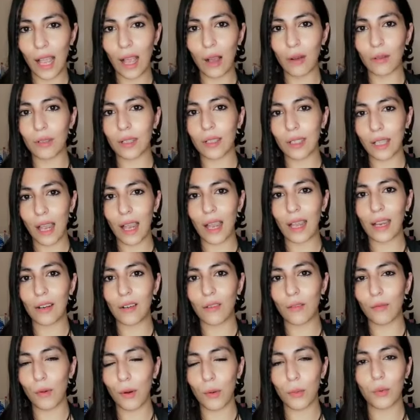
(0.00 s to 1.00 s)
outside
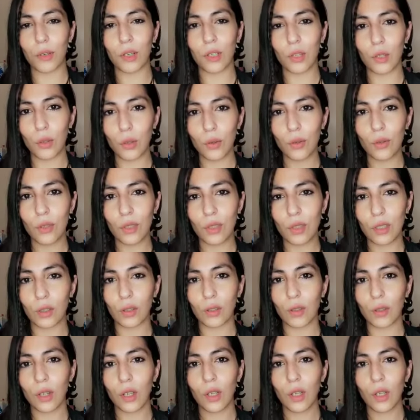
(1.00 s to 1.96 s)
of what we're used to,